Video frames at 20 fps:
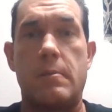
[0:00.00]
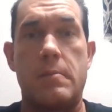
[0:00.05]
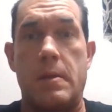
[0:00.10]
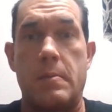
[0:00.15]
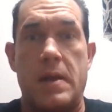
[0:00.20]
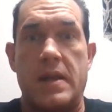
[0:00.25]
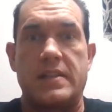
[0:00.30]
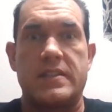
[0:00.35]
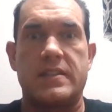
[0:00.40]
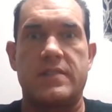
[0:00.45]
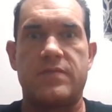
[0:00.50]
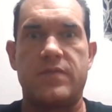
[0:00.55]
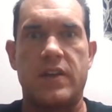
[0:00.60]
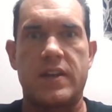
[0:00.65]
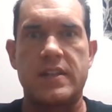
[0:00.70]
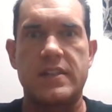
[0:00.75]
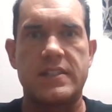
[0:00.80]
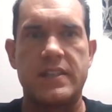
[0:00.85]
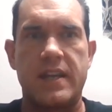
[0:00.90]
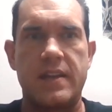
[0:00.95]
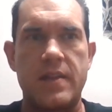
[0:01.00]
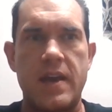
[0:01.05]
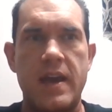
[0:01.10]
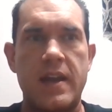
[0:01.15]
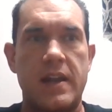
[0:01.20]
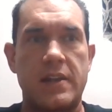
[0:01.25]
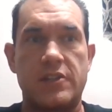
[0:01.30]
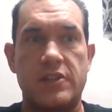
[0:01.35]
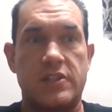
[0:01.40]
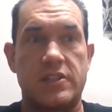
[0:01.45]
I'm not fucking saying
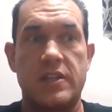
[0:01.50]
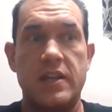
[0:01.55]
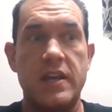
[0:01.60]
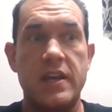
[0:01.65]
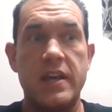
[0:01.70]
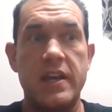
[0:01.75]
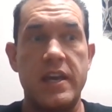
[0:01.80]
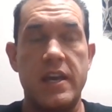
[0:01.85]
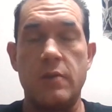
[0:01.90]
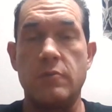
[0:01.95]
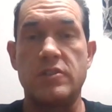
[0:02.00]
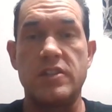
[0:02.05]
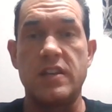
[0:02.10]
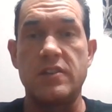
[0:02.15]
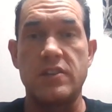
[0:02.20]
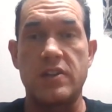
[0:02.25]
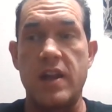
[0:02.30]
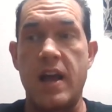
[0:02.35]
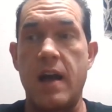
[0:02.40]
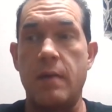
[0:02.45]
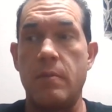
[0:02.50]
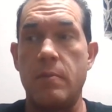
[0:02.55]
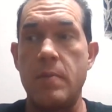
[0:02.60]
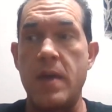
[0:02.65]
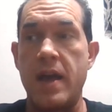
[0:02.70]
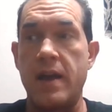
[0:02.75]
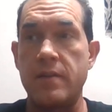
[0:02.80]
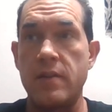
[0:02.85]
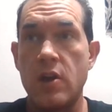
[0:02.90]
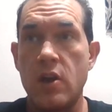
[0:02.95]
that. I just it was as an album
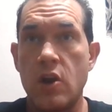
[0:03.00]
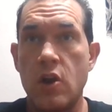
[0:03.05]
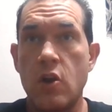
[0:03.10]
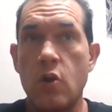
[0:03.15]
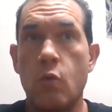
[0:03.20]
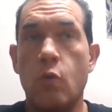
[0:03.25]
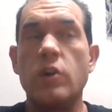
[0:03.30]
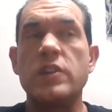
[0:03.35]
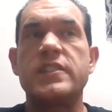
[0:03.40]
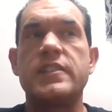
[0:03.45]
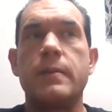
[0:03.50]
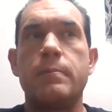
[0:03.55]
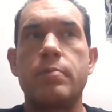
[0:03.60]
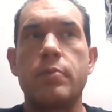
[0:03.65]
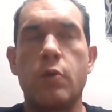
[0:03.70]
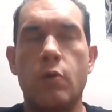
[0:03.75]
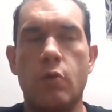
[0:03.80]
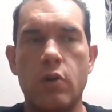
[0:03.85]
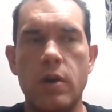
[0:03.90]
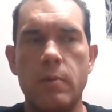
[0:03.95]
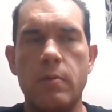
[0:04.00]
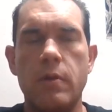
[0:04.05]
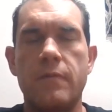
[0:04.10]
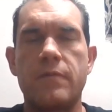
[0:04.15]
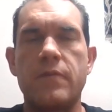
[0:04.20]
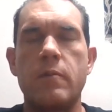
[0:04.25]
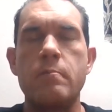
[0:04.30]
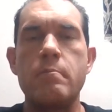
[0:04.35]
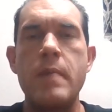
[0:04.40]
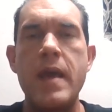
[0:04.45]
that was
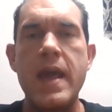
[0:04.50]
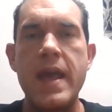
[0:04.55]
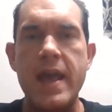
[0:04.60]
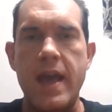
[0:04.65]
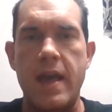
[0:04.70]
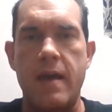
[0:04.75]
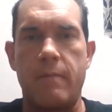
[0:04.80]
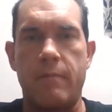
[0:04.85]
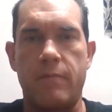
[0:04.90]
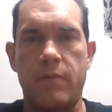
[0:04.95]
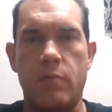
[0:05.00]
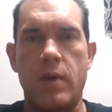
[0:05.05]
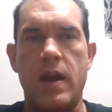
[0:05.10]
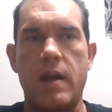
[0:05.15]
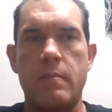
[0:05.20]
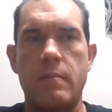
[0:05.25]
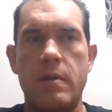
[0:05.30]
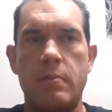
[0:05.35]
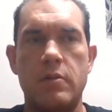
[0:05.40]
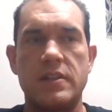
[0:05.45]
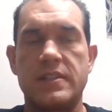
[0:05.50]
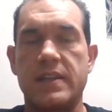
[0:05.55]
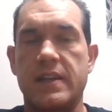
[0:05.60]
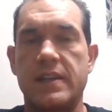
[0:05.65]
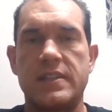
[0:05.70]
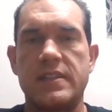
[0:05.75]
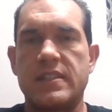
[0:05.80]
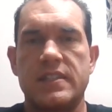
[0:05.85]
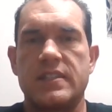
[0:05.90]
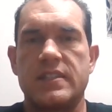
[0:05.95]
deplorable for mayhem, from what I remember. It's
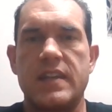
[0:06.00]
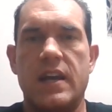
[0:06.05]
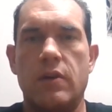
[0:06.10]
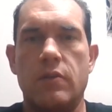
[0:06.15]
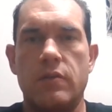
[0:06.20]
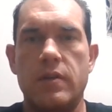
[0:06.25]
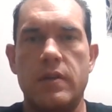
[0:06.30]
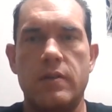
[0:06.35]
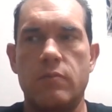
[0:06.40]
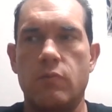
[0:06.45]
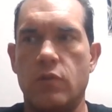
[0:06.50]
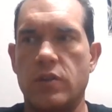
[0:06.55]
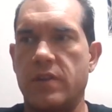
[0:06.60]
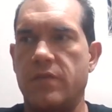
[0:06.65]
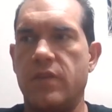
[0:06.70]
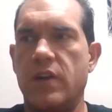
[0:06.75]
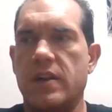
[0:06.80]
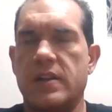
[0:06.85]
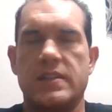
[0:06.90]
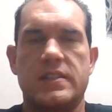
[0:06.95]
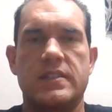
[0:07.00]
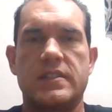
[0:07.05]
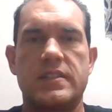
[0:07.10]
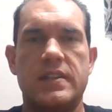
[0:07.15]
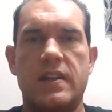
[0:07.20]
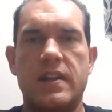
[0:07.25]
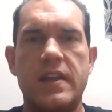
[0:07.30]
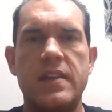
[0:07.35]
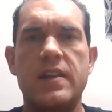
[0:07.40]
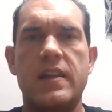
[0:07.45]
like it doesn't sound what the fuck. This doesn't
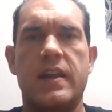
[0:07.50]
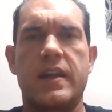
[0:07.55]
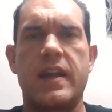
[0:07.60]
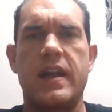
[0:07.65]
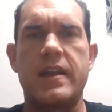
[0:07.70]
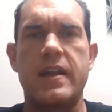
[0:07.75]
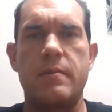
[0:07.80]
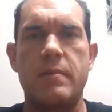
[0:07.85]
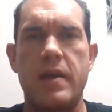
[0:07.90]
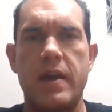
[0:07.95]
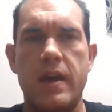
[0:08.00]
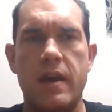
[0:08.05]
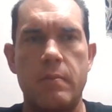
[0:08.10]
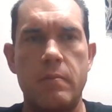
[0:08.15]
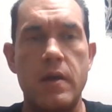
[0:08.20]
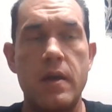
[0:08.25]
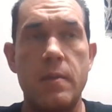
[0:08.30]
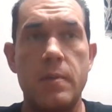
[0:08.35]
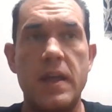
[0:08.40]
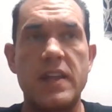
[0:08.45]
sound anything like goddamn mayhem.